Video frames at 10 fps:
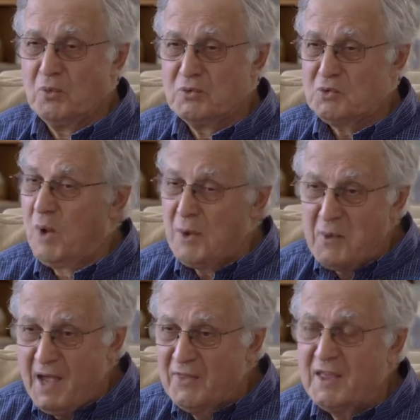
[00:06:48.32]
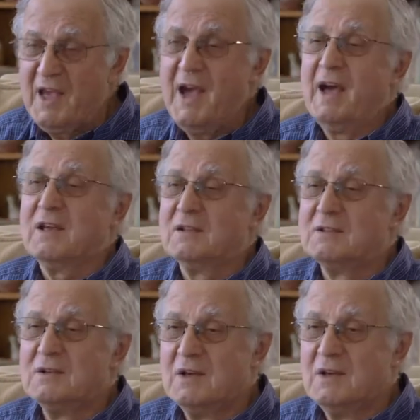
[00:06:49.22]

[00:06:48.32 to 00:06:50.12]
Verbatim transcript: It's why we had the GAC, and